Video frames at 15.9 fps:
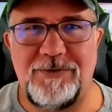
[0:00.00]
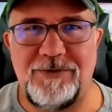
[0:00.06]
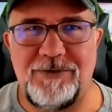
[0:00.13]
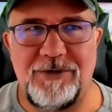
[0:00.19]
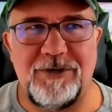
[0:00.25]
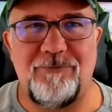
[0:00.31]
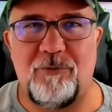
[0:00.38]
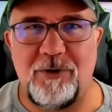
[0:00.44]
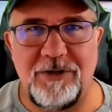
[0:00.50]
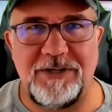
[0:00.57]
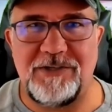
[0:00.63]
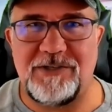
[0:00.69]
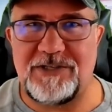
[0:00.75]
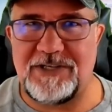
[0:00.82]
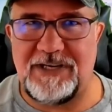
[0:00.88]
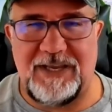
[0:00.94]
really
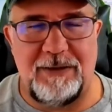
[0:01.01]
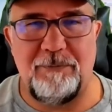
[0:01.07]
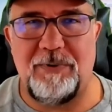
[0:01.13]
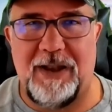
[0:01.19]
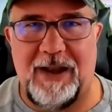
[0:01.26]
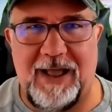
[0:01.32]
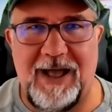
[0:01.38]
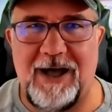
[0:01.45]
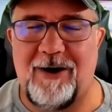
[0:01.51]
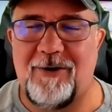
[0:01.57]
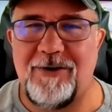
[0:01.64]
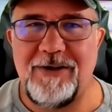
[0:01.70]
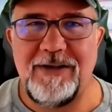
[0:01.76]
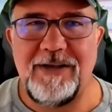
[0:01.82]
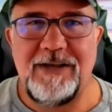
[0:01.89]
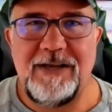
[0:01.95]
skimp it out,
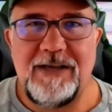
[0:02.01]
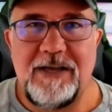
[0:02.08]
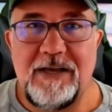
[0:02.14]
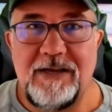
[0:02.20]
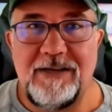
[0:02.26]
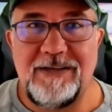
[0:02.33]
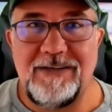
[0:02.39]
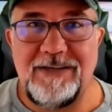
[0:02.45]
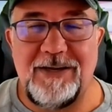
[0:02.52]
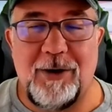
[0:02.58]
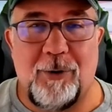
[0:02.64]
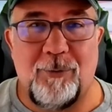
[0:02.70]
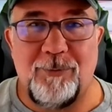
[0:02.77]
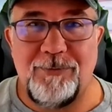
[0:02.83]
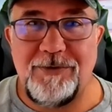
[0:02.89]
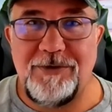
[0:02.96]
you know,
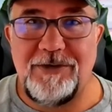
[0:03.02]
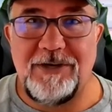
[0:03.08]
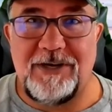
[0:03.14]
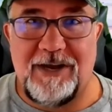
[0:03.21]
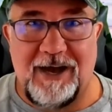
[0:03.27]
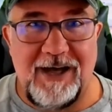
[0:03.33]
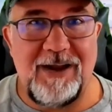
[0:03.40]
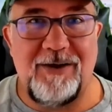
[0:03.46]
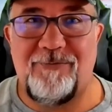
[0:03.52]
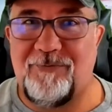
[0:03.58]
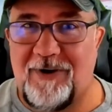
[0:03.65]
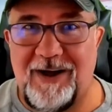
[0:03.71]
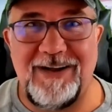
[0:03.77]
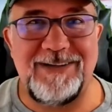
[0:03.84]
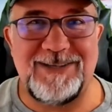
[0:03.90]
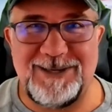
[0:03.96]
you got to
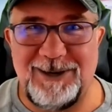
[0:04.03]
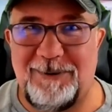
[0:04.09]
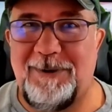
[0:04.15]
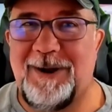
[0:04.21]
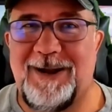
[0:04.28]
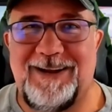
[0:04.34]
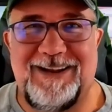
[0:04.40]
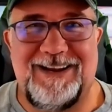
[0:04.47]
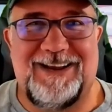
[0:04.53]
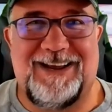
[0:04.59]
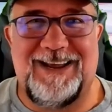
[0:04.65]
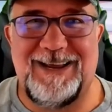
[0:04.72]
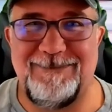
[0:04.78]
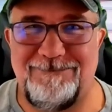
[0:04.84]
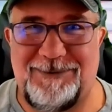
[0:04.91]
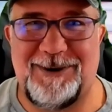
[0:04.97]
find something to
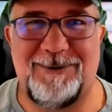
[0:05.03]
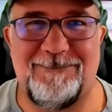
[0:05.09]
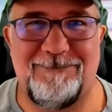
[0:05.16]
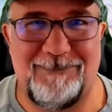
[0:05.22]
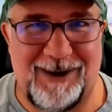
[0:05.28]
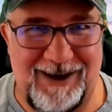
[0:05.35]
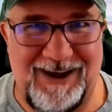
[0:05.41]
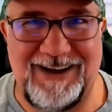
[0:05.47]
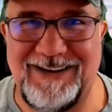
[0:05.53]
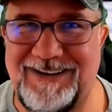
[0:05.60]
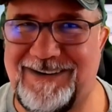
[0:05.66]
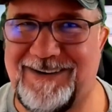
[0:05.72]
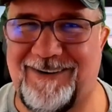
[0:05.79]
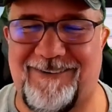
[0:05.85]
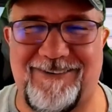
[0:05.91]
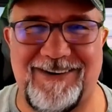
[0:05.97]
keep your mind
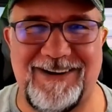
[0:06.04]
going,